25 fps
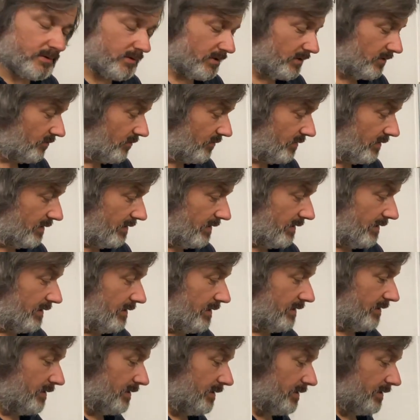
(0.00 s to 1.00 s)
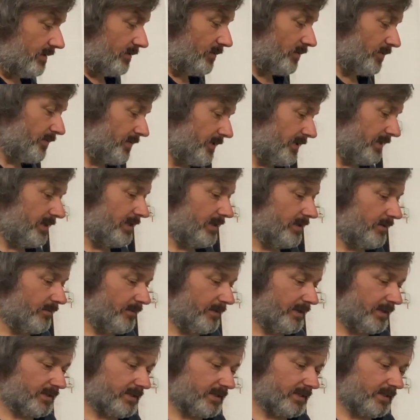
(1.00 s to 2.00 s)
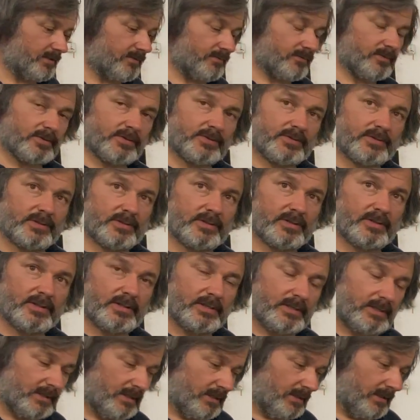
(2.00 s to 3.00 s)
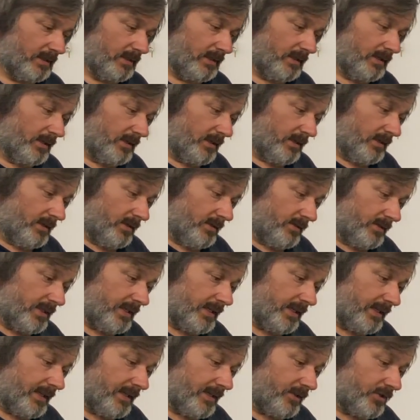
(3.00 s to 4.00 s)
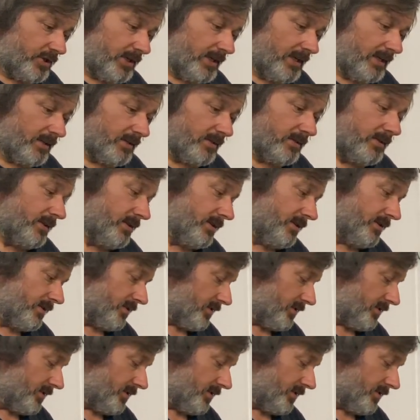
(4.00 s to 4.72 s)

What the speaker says: So it would make sense for us to get that checked.